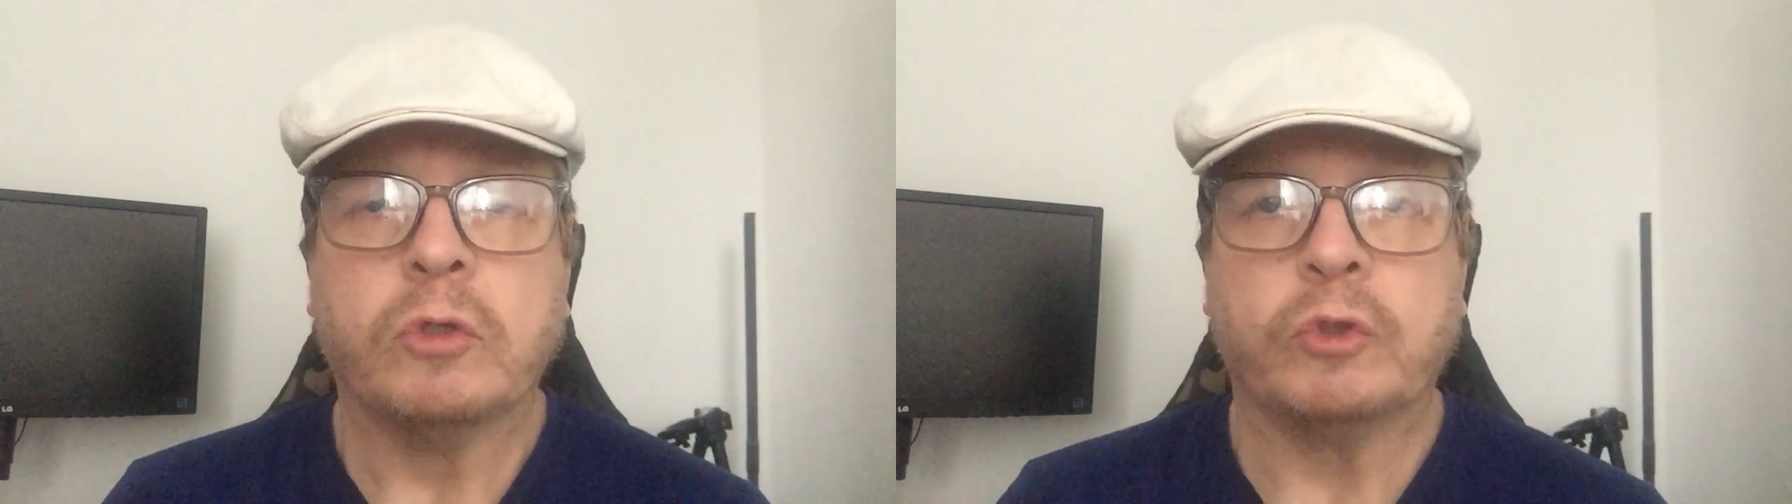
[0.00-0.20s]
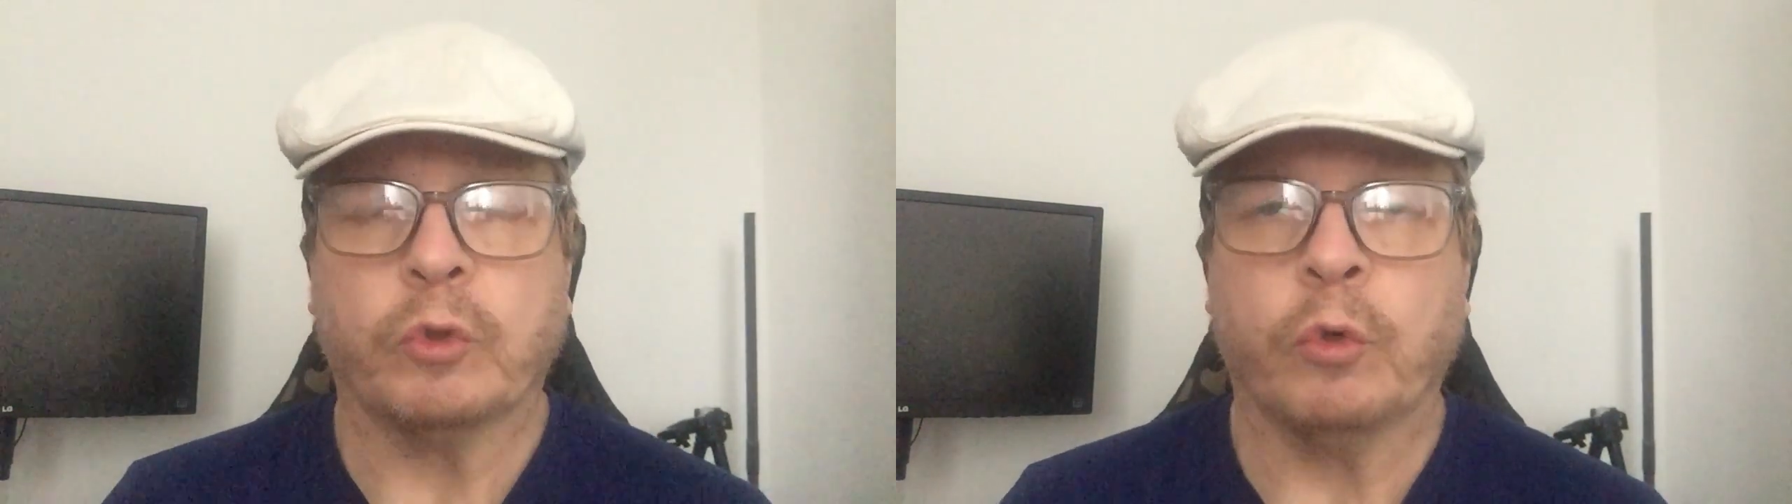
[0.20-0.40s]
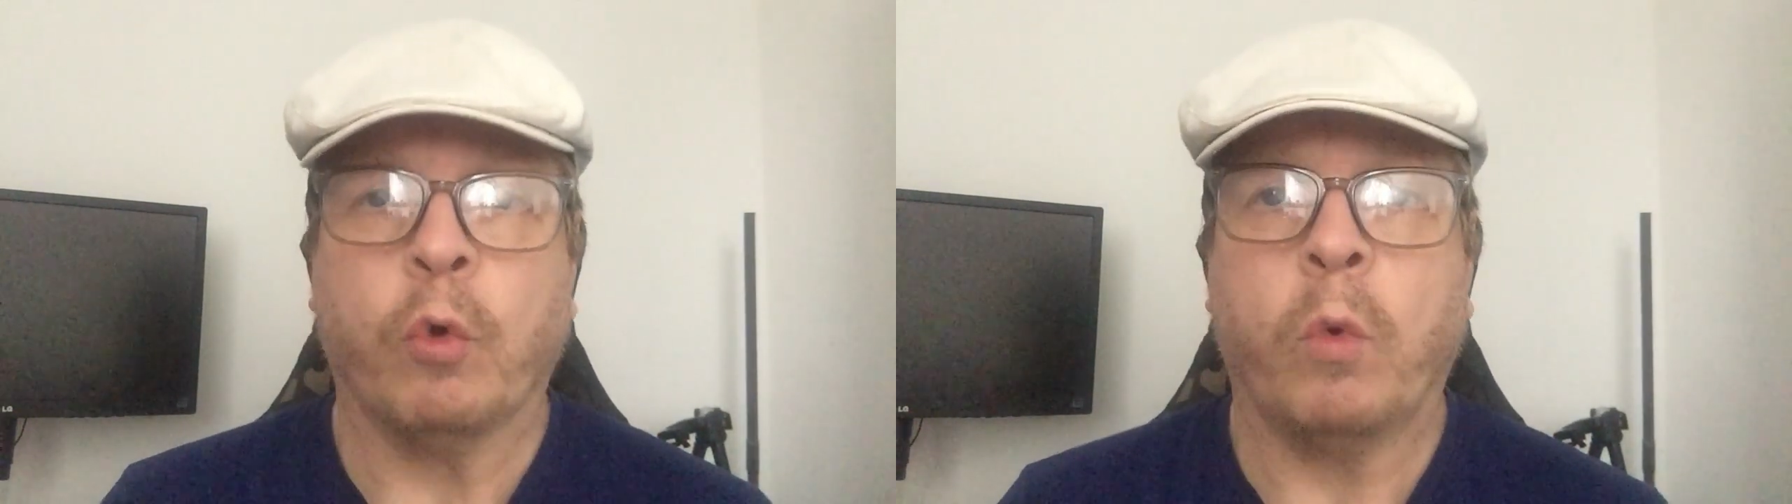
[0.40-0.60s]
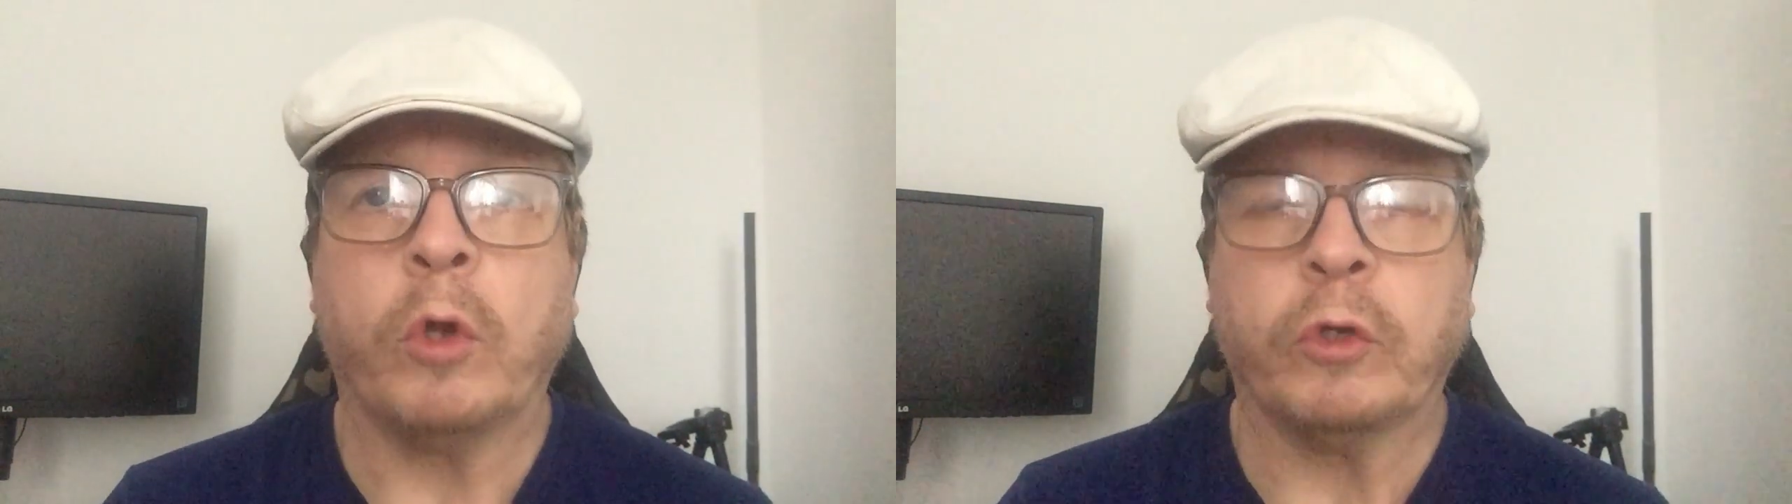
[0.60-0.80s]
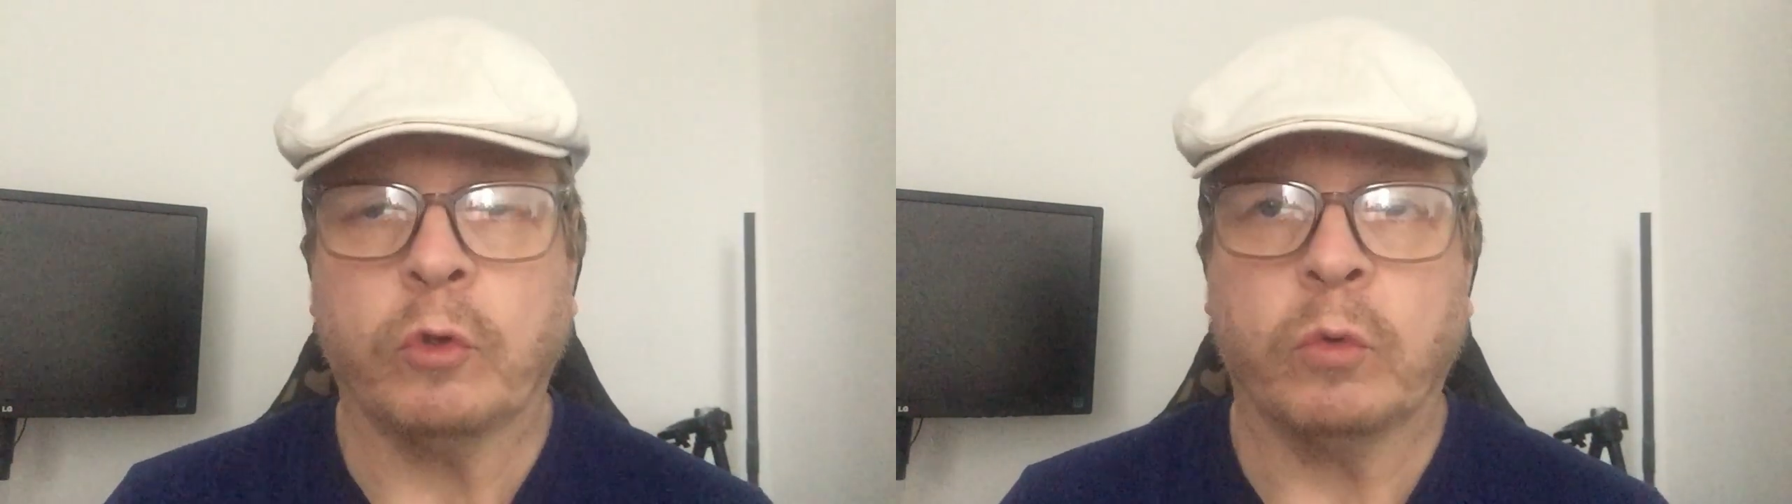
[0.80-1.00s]
so no
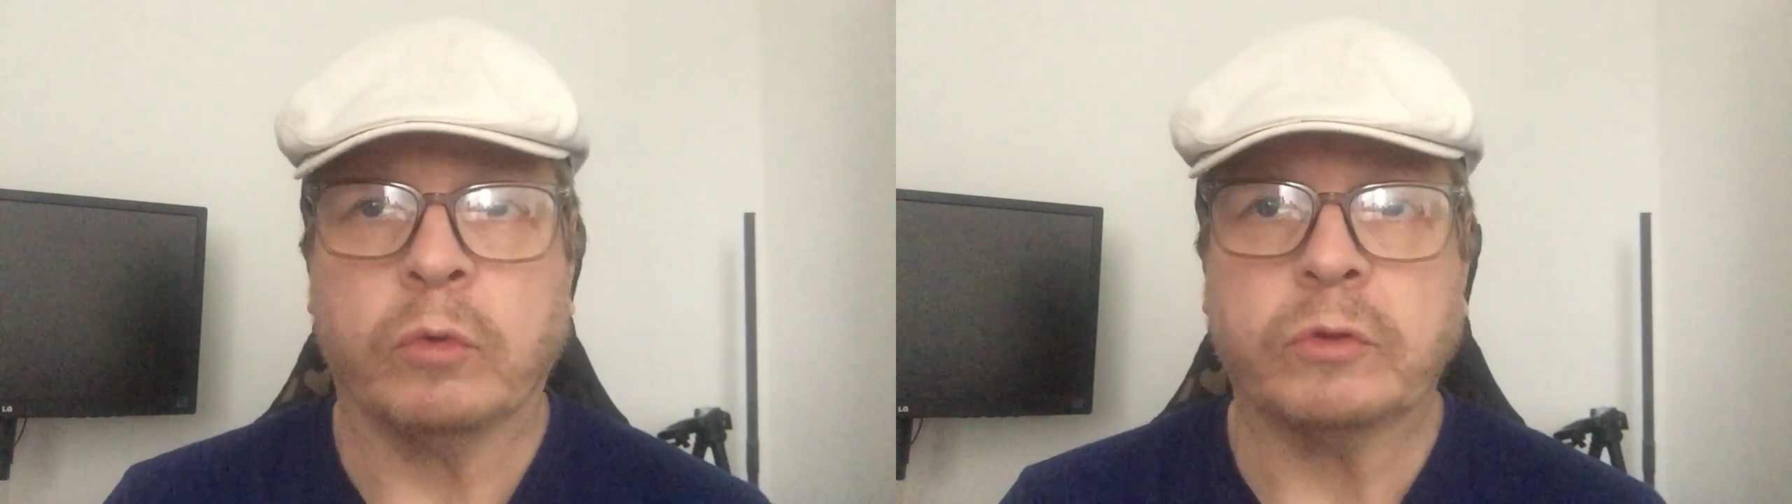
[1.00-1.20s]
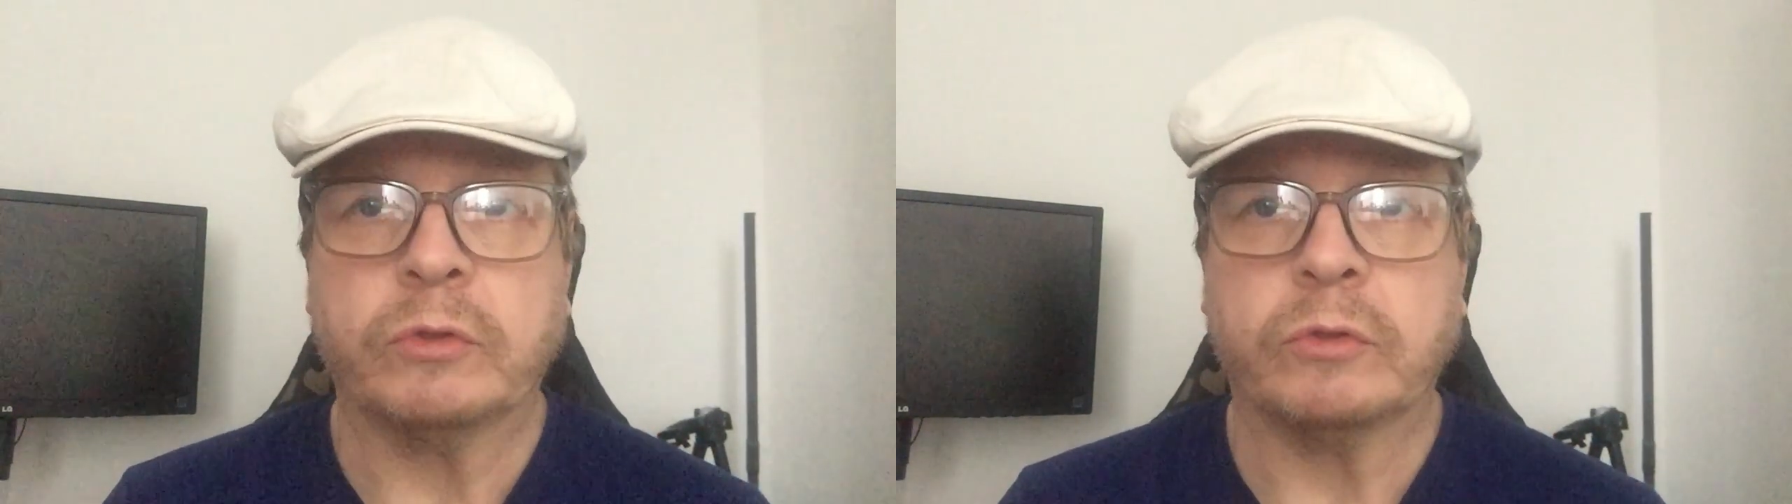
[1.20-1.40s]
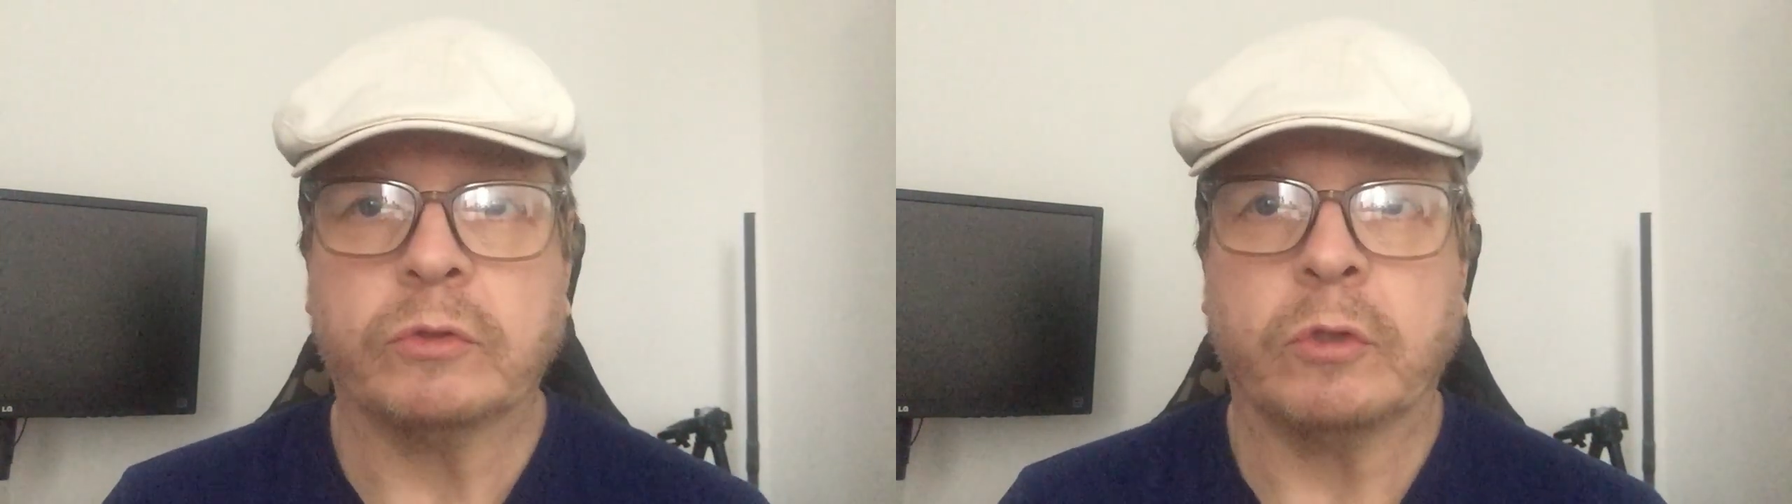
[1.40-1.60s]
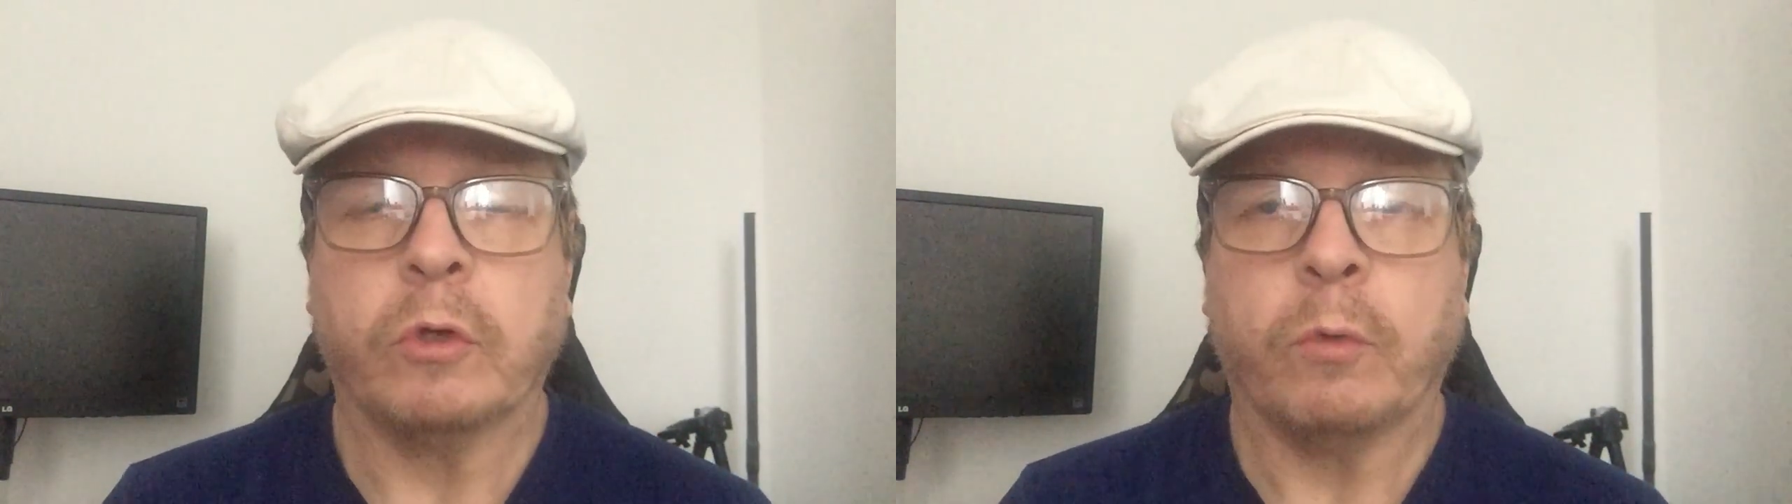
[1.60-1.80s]
one knows